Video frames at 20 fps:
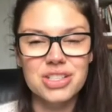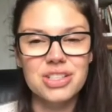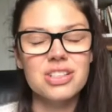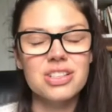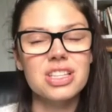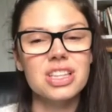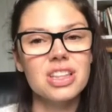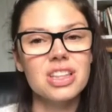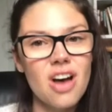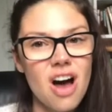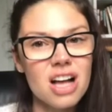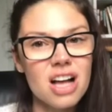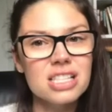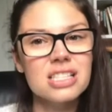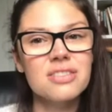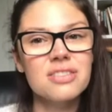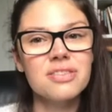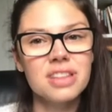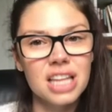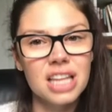There's lots
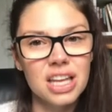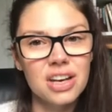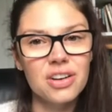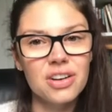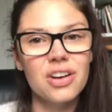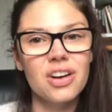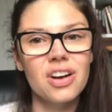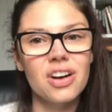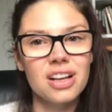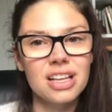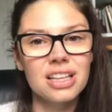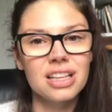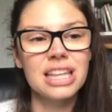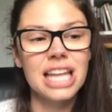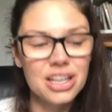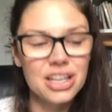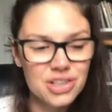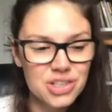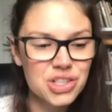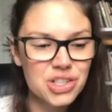of
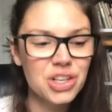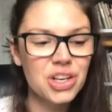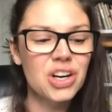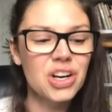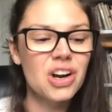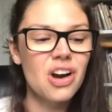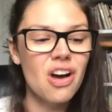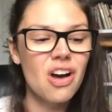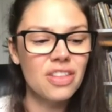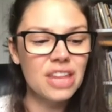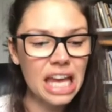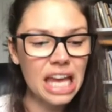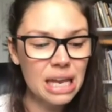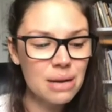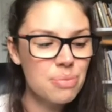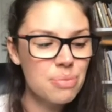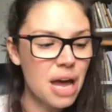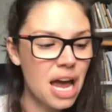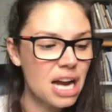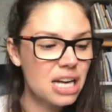literature on the
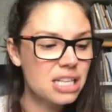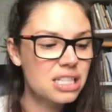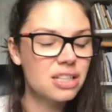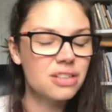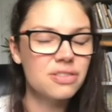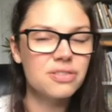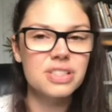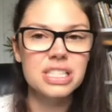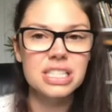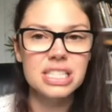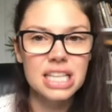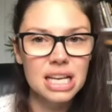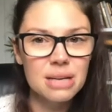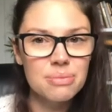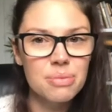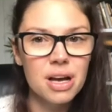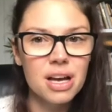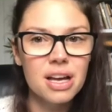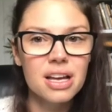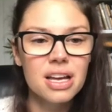impact of
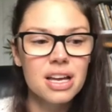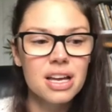stigma,